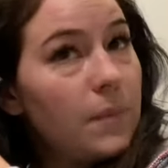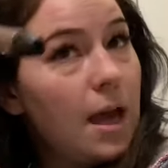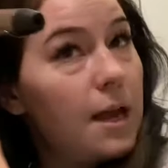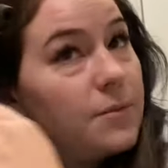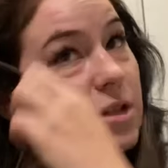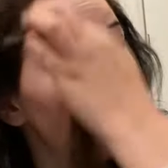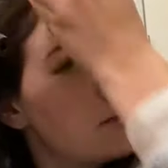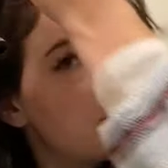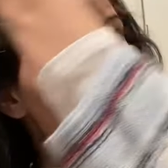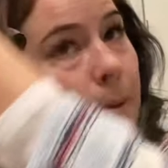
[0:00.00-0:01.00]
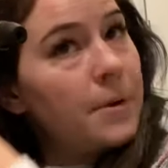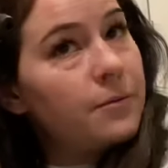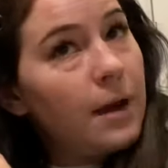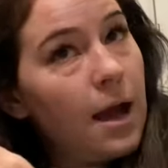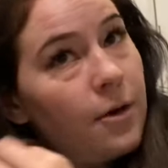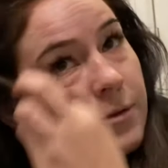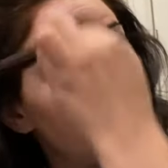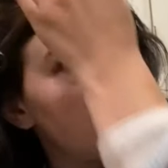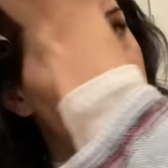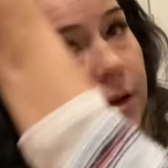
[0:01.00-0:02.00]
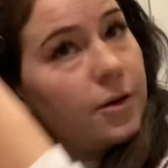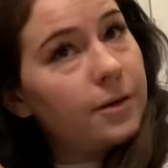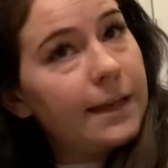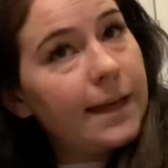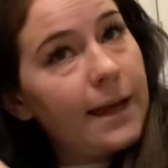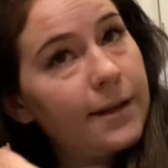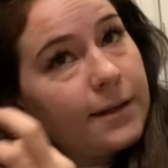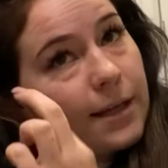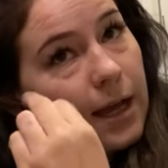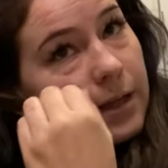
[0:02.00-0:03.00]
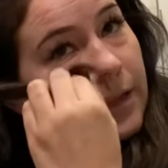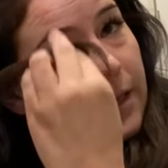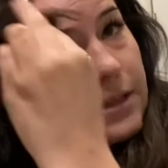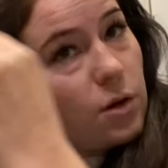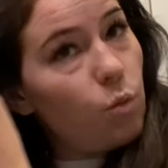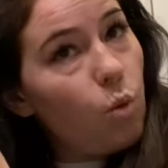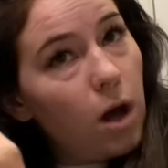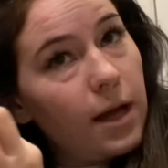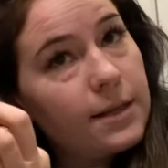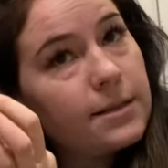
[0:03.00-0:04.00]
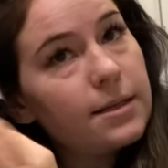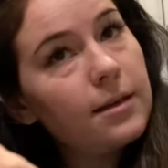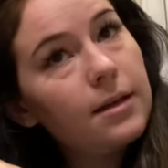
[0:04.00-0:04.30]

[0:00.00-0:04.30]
I'm just gonna wrap it around my curling iron, kind of like it's a wand.